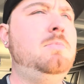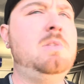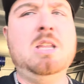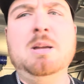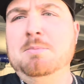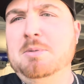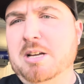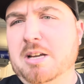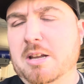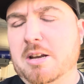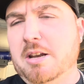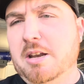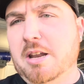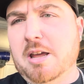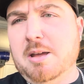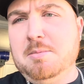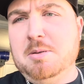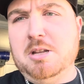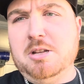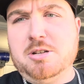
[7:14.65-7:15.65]
I'm not going to
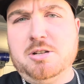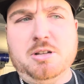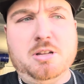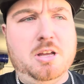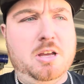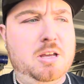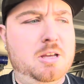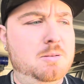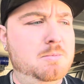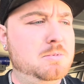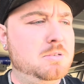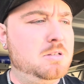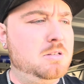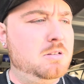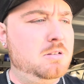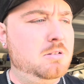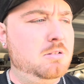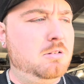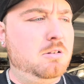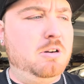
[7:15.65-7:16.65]
name any
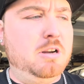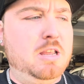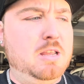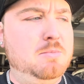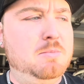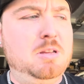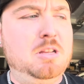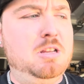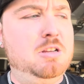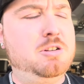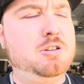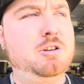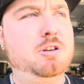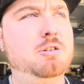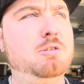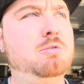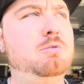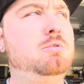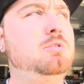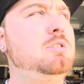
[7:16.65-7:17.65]
names or name any
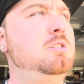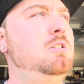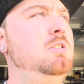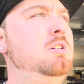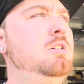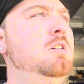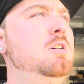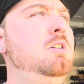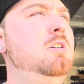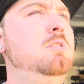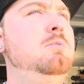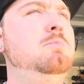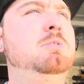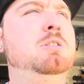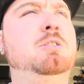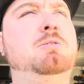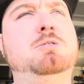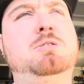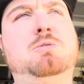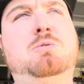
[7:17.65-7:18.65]
shows but
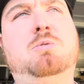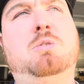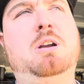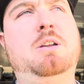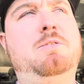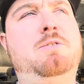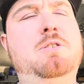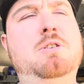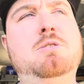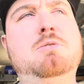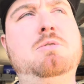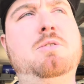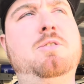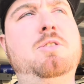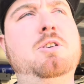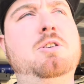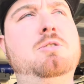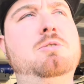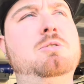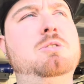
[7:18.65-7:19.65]
there was quite a few of
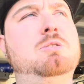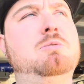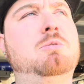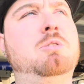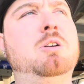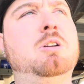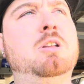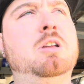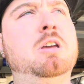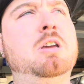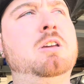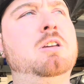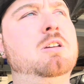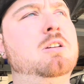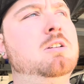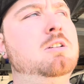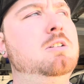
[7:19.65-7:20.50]
those where like